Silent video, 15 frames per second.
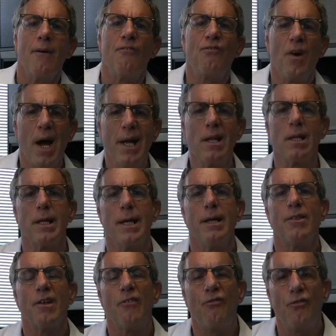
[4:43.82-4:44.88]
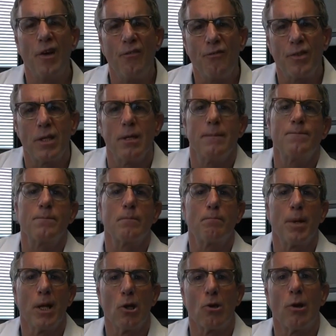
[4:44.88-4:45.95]
Finally, the 5th
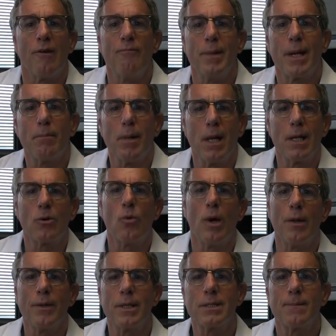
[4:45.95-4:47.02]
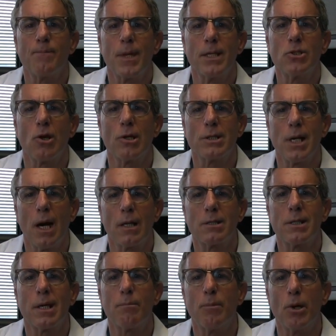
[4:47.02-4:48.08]
pillar of metabolic wellness is our
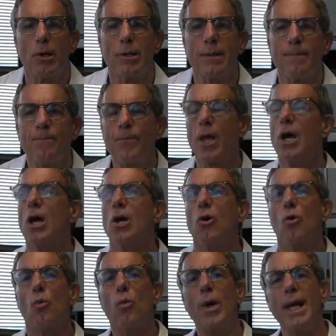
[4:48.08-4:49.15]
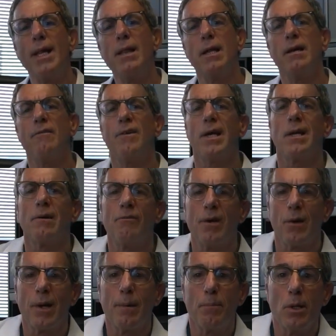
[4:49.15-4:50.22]
toxic burden. We live in a
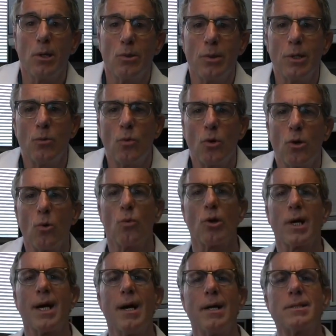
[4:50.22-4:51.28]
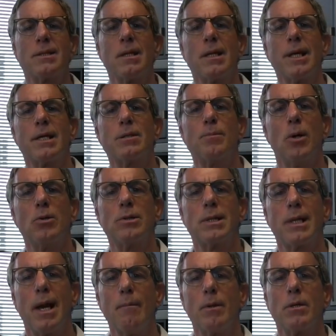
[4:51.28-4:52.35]
very polluted world. We're constantly exposed
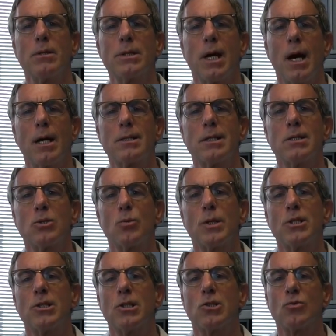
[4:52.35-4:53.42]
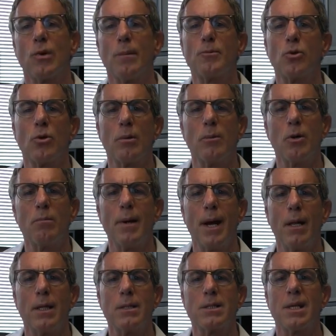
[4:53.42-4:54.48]
to chemical toxins which disrupt hormone
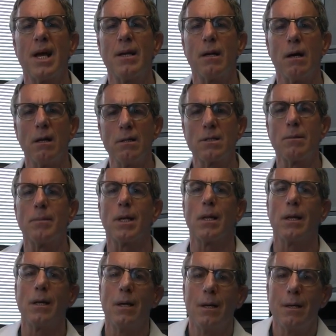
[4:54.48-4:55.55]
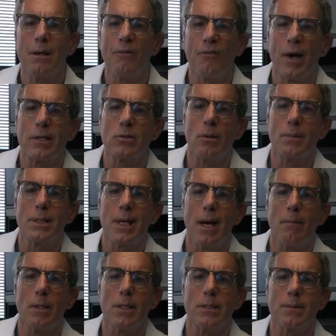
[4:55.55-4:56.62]
balance and ultimately affect our
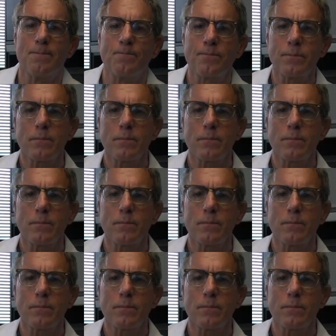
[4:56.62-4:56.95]
metabolism.